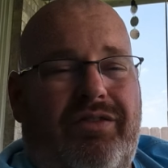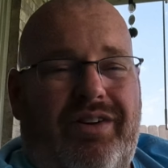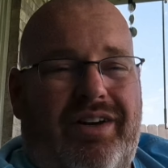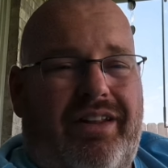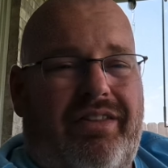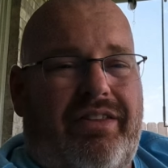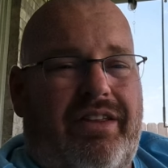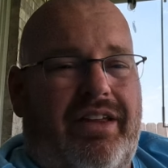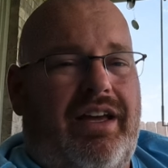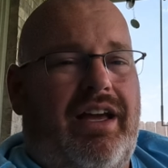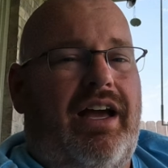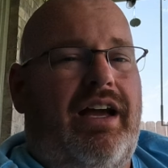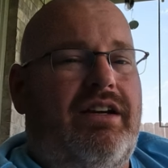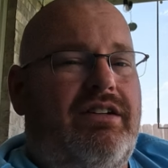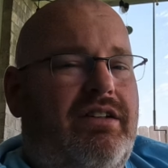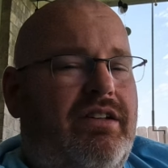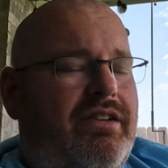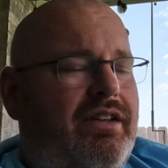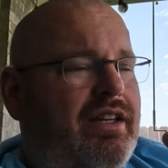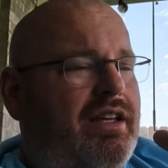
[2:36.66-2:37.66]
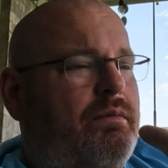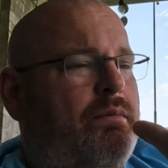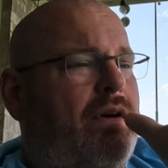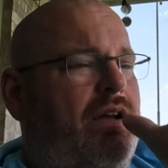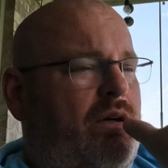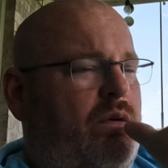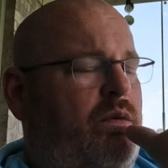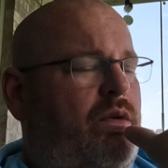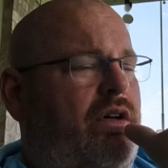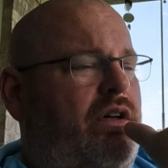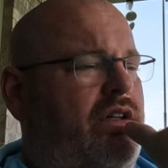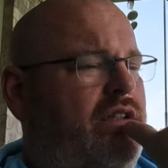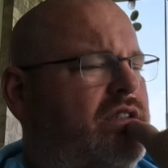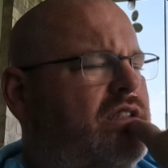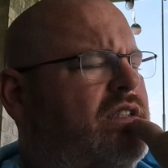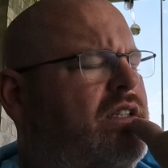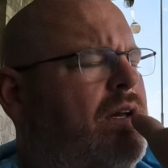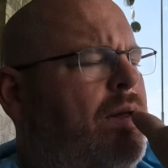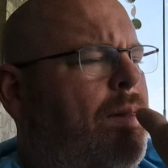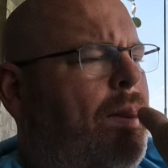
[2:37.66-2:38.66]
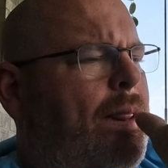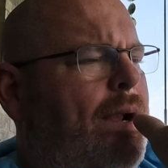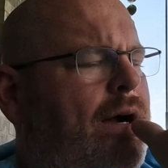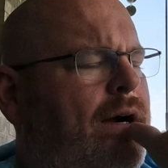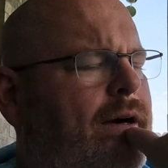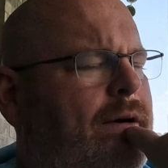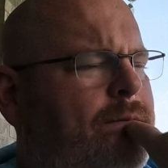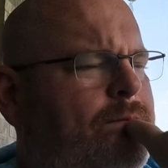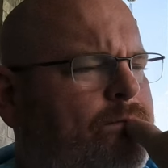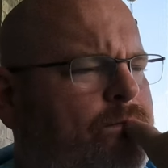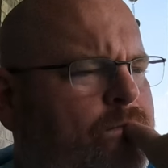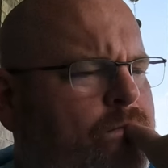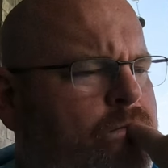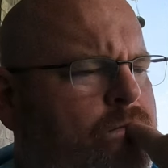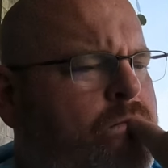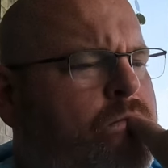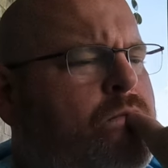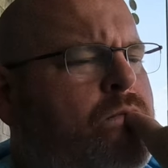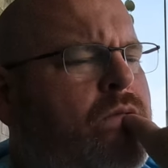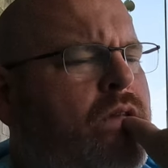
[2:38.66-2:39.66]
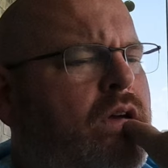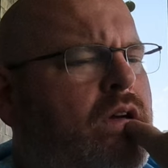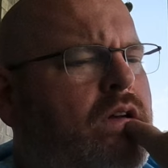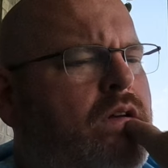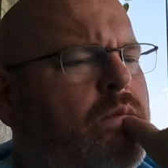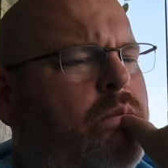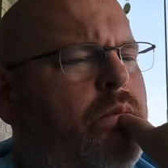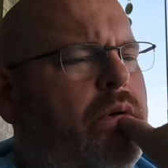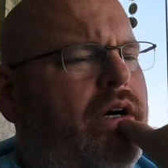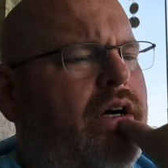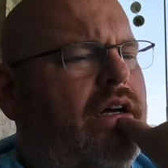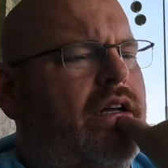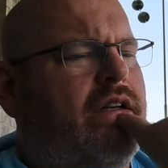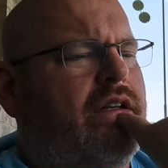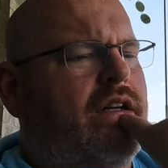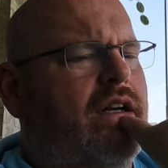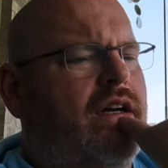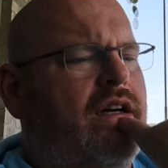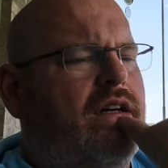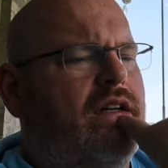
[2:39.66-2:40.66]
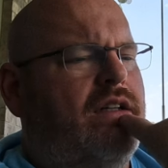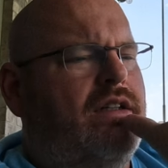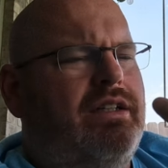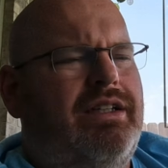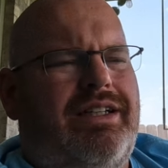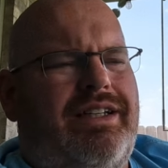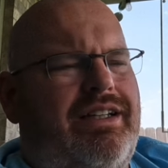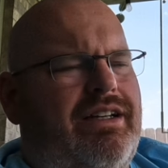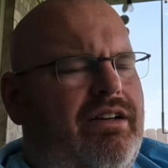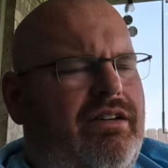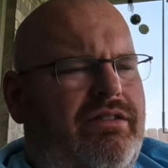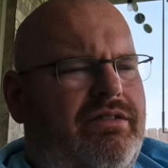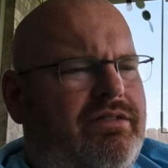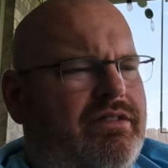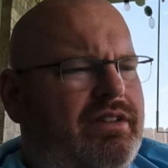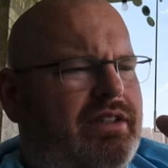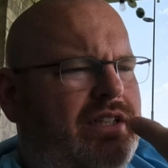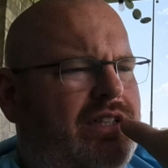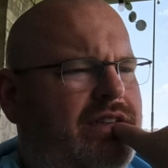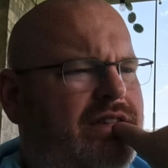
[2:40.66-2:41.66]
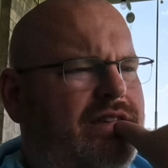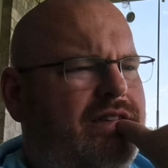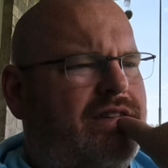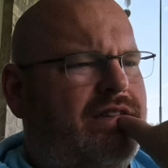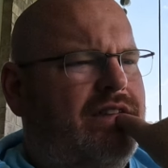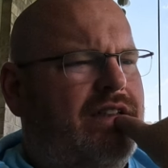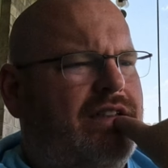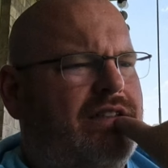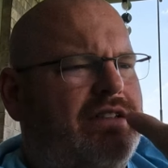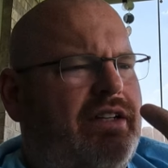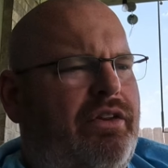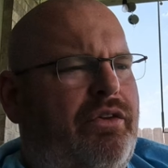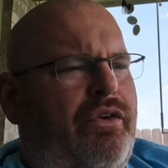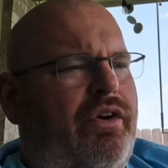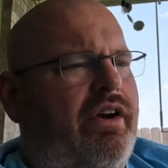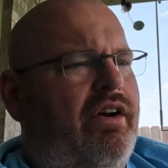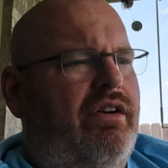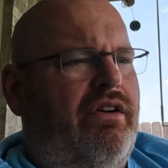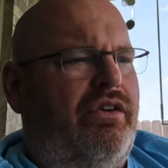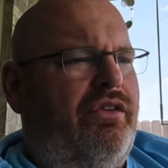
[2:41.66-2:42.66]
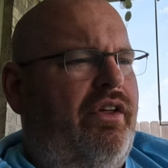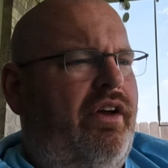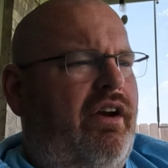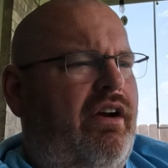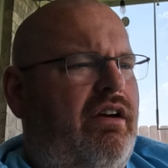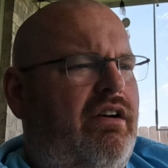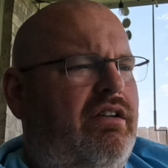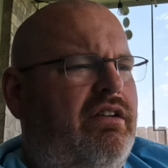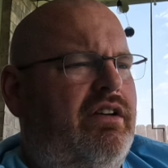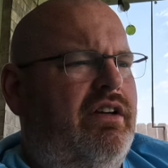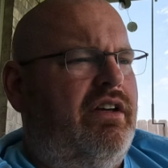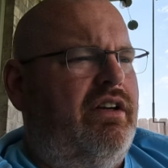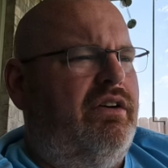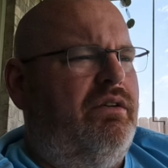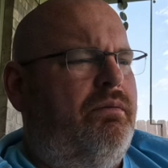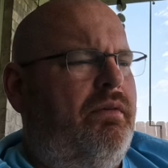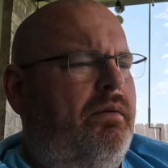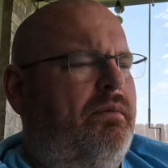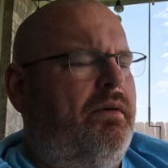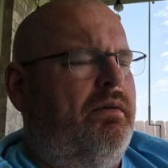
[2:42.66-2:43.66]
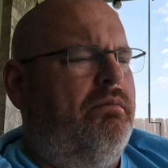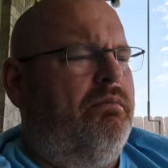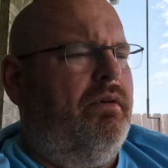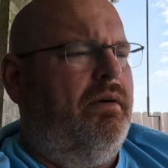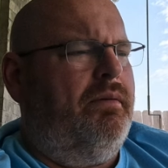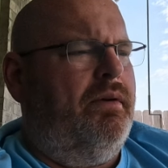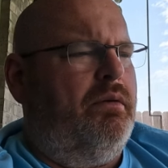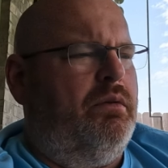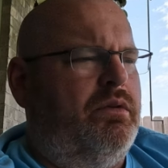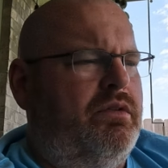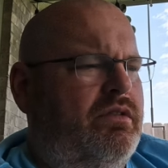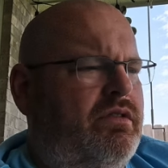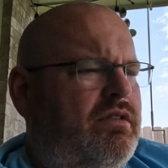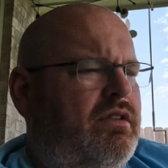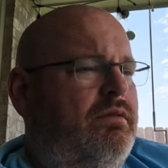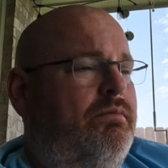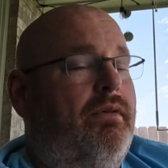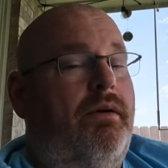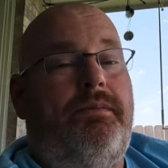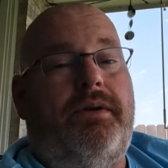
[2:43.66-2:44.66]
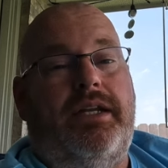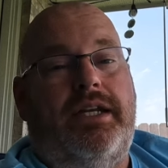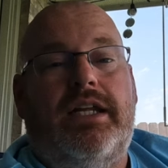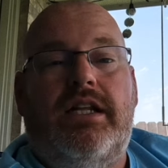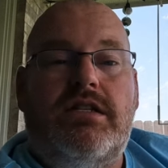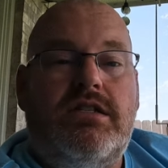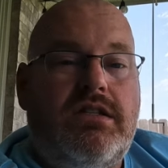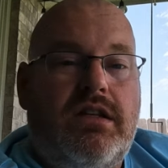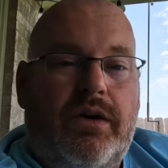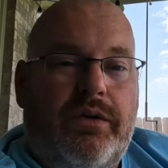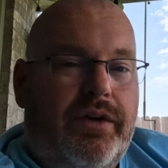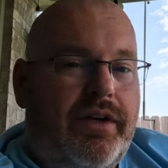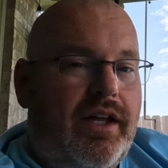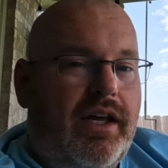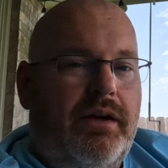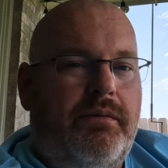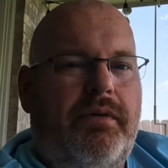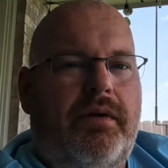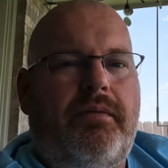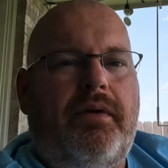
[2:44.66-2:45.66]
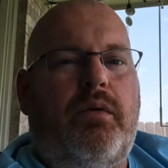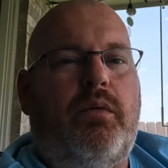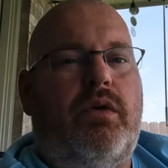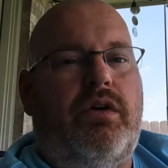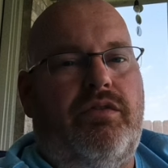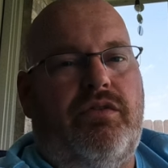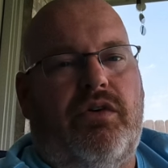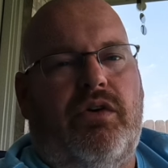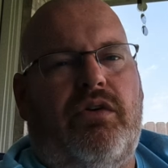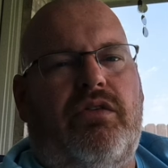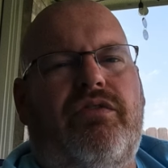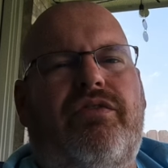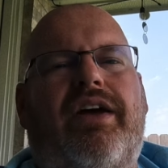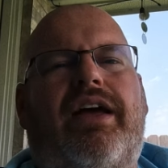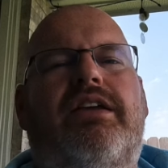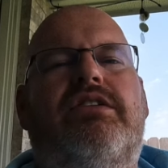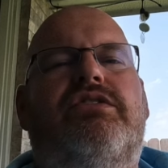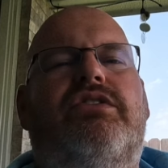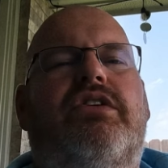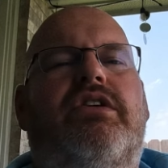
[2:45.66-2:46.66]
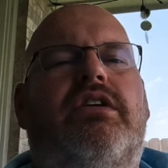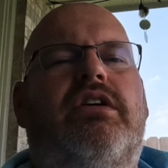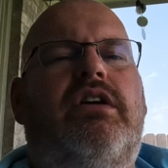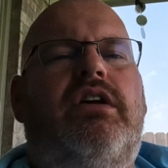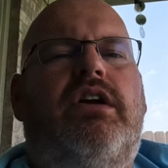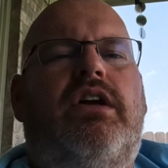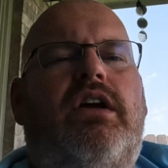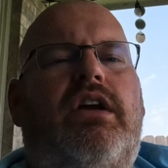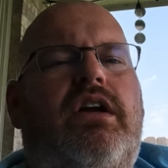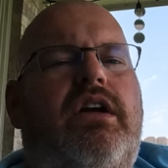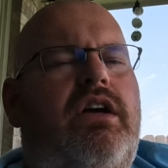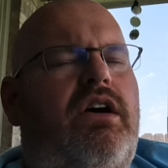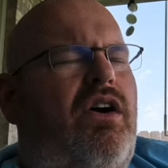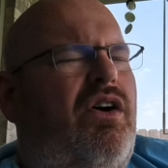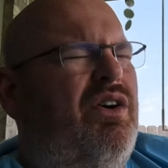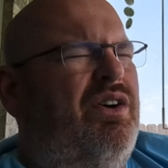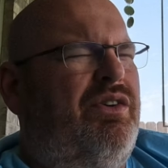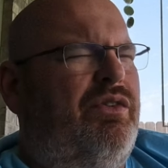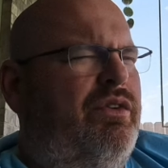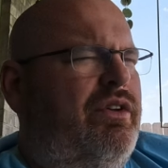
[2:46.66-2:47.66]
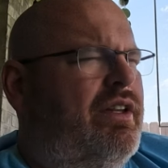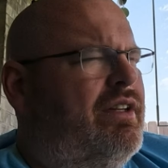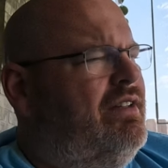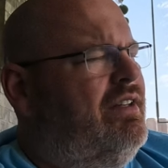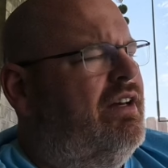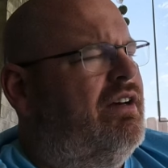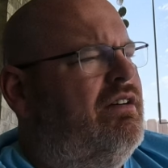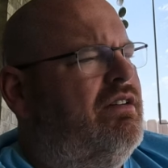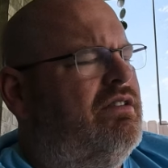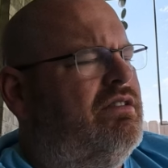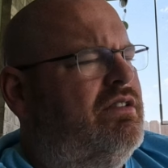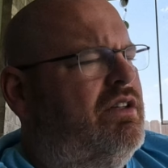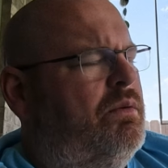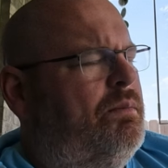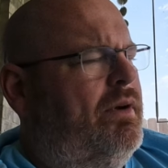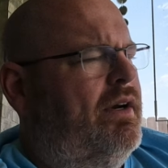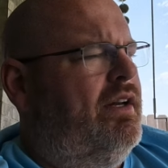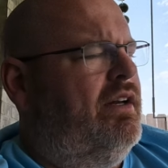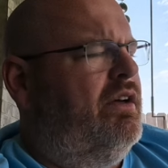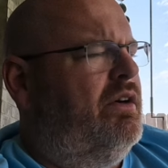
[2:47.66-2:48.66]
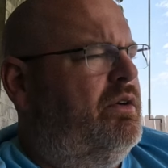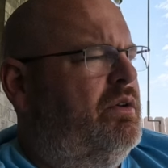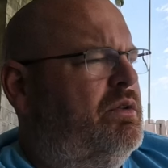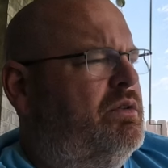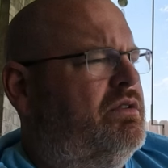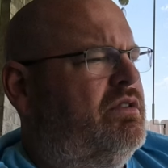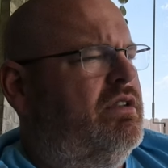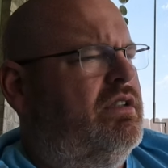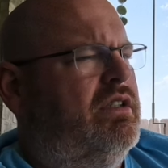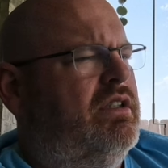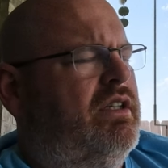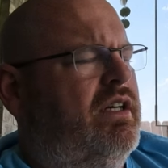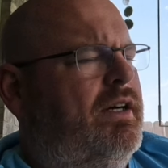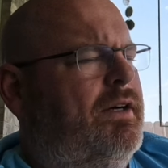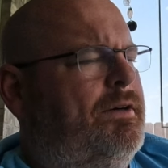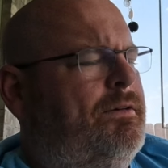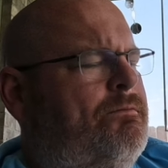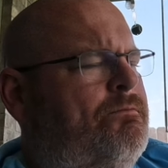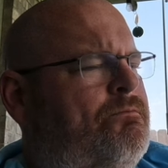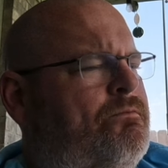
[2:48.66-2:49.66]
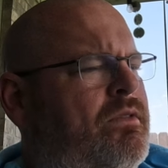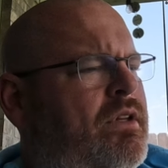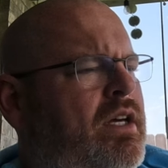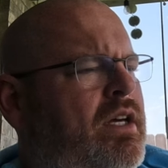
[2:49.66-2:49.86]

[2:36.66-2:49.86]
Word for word: If anything, I actually think it made it worse. Um, but uh, you know that's that's neither here nor there. You know, maybe maybe it was maybe it did slow it down. Maybe it would have grown faster. Hard to really tell. Nobody knows. Um,